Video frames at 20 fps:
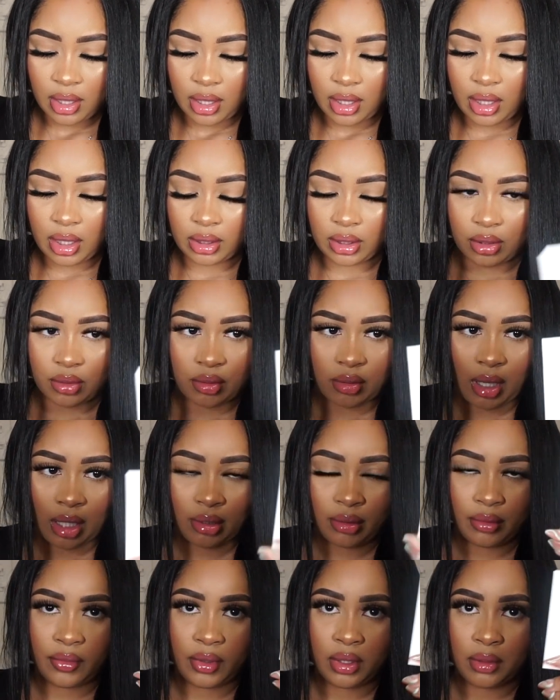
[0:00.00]
a little, I
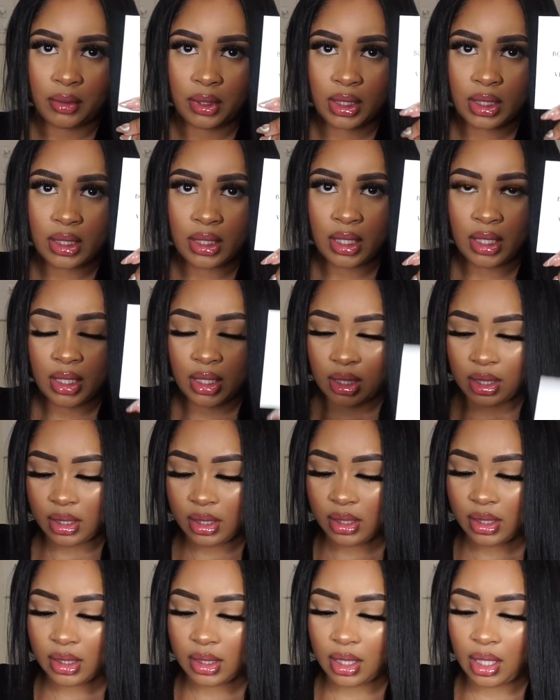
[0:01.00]
don't even know what this
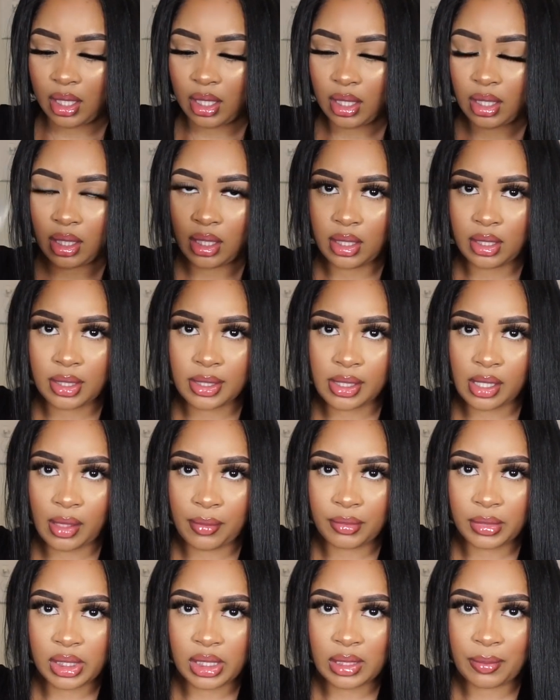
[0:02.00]
is,
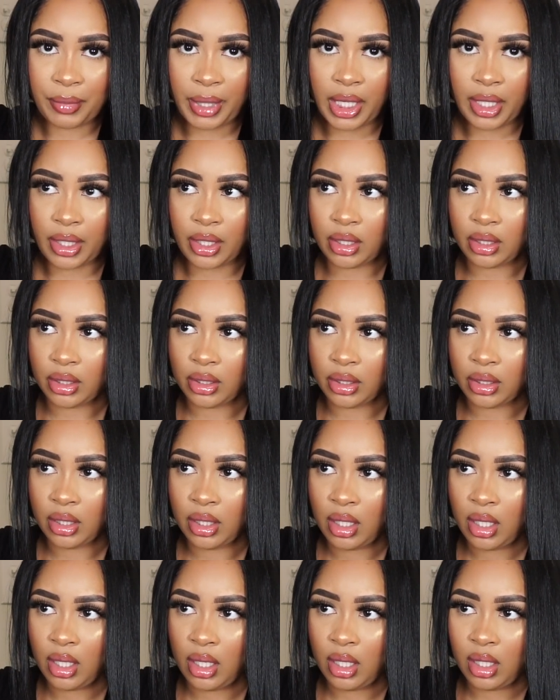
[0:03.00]
some
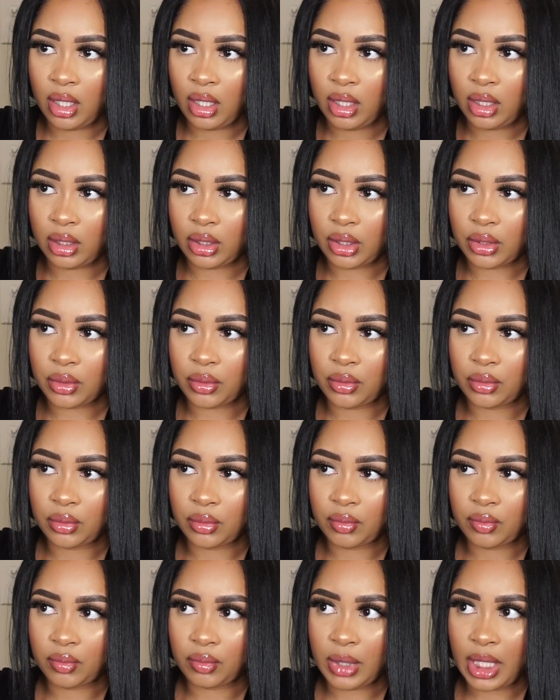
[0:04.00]
spare little
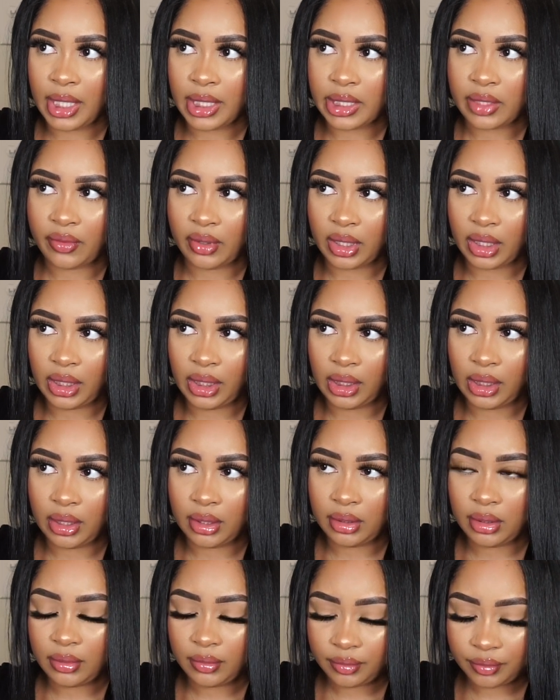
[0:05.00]
things for the
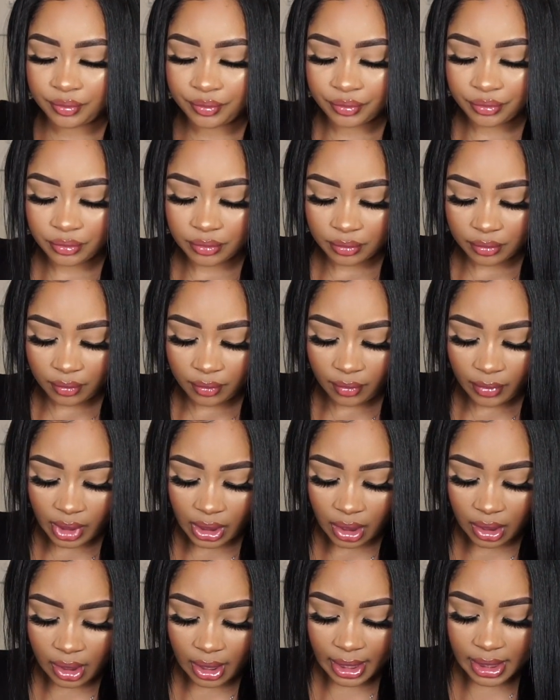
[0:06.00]
heel
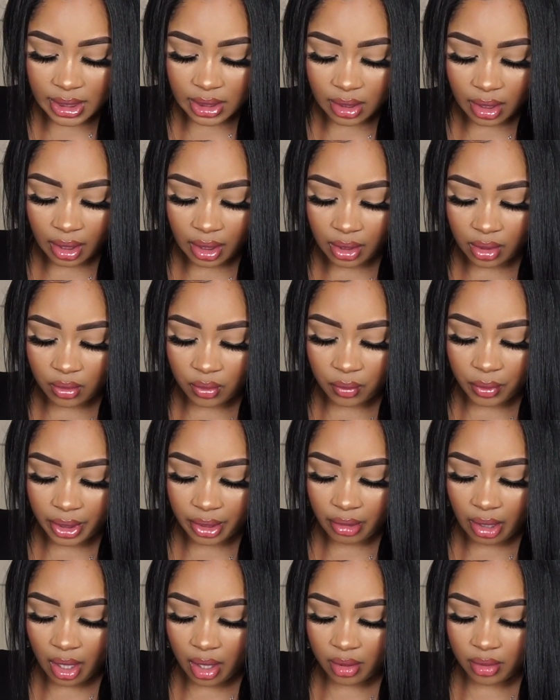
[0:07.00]
in case the heel
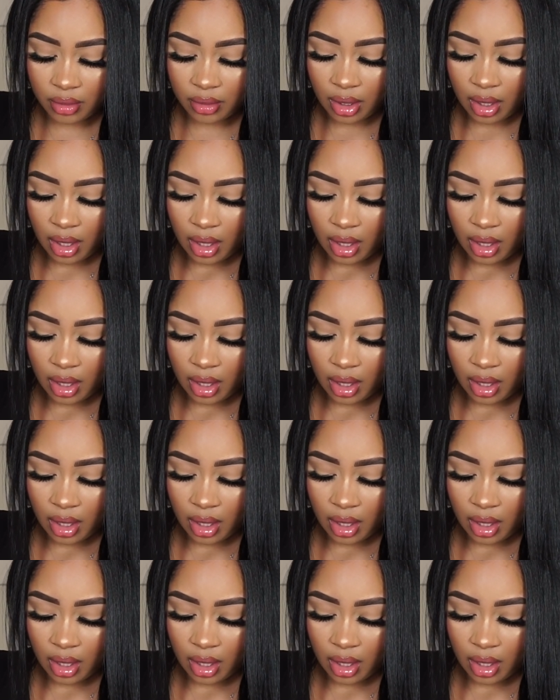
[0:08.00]
wear out,